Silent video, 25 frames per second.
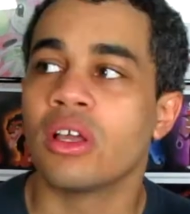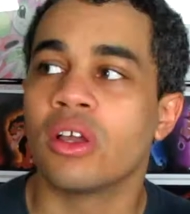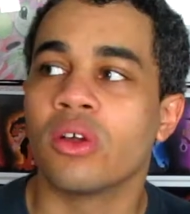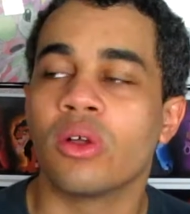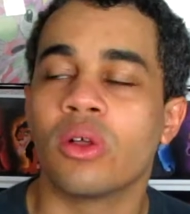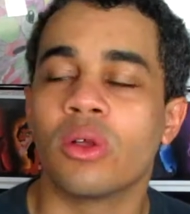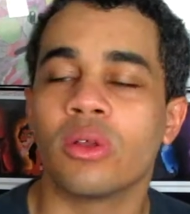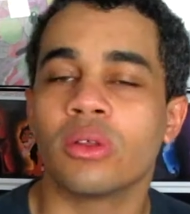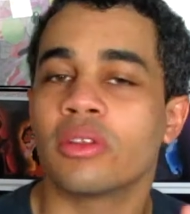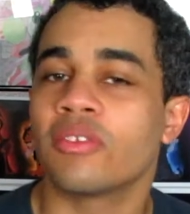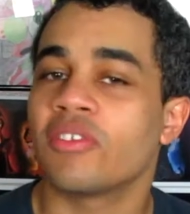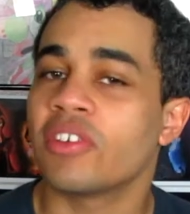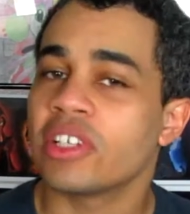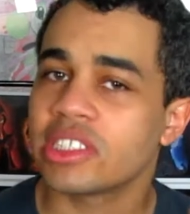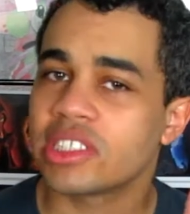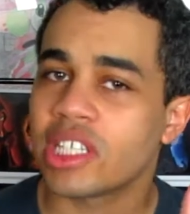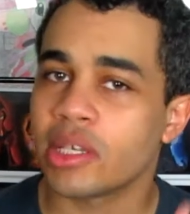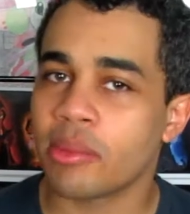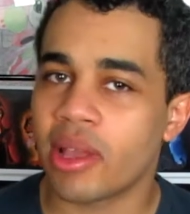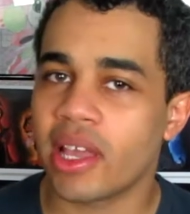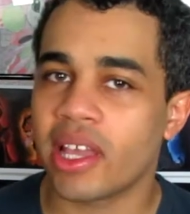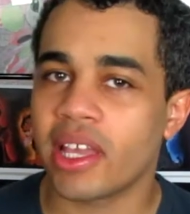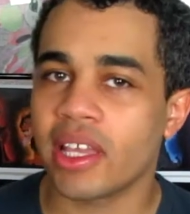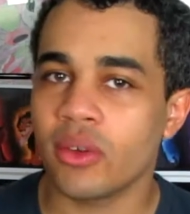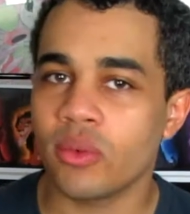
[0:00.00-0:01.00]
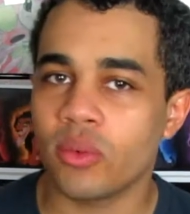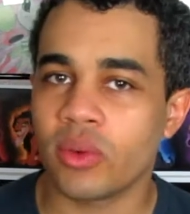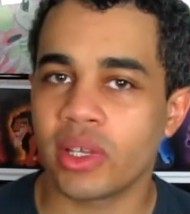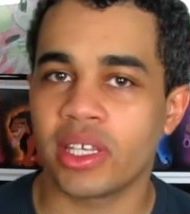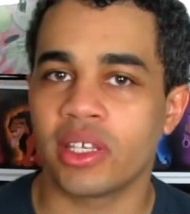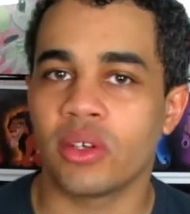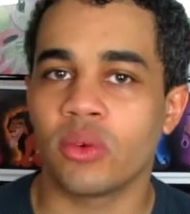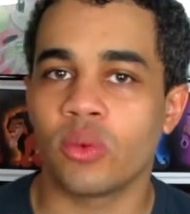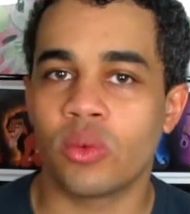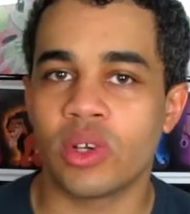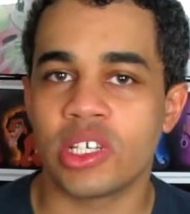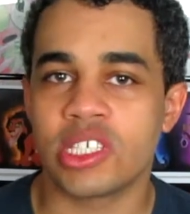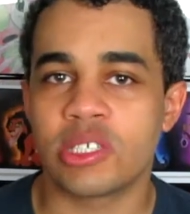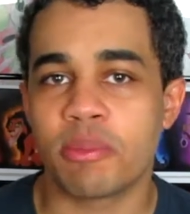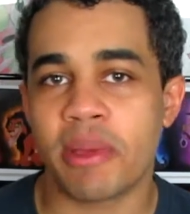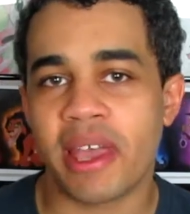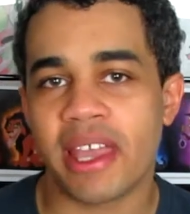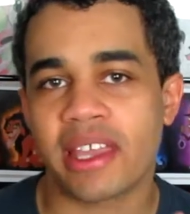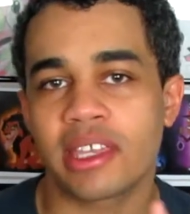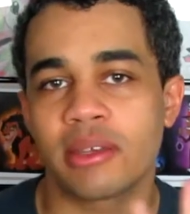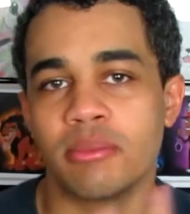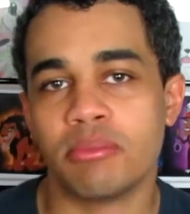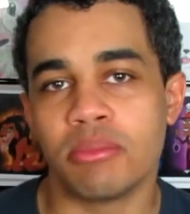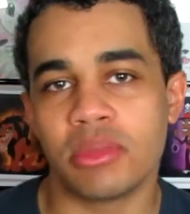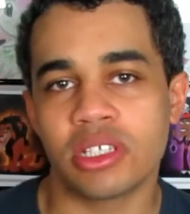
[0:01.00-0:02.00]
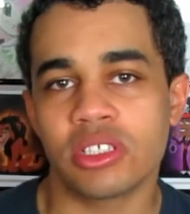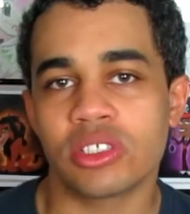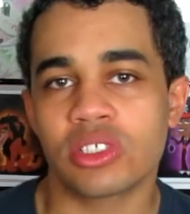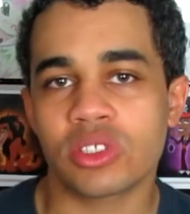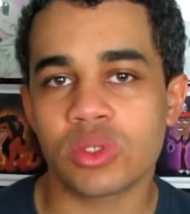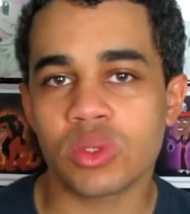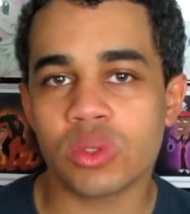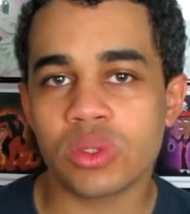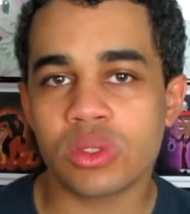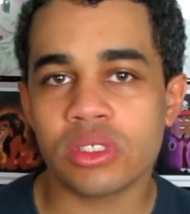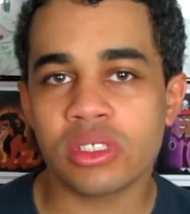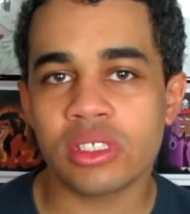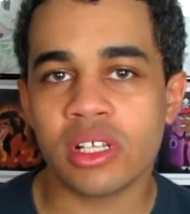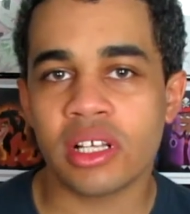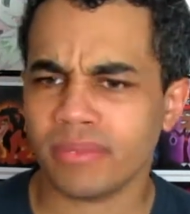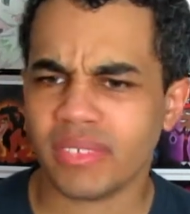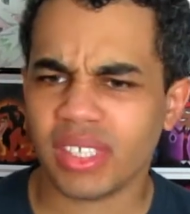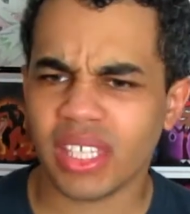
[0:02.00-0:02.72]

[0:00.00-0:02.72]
Well, the first time I went was back in middle school.